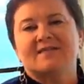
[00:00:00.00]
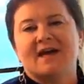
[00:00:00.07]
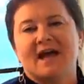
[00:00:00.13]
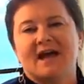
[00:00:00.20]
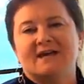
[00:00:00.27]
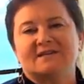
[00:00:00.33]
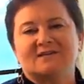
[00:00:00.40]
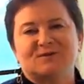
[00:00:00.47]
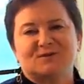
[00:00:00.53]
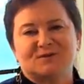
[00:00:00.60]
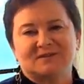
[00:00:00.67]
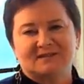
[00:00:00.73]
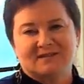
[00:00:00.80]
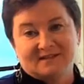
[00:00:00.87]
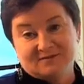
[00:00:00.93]
that you
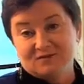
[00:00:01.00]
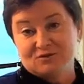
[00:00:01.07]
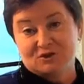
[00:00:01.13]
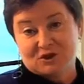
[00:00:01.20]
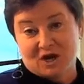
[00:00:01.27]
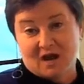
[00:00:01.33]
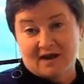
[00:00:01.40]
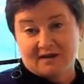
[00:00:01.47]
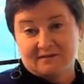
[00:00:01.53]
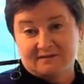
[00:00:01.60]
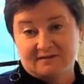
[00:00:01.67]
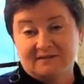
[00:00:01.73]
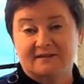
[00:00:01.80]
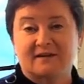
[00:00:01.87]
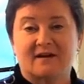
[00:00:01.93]
can give your
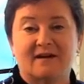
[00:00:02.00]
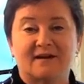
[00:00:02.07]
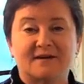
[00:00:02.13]
child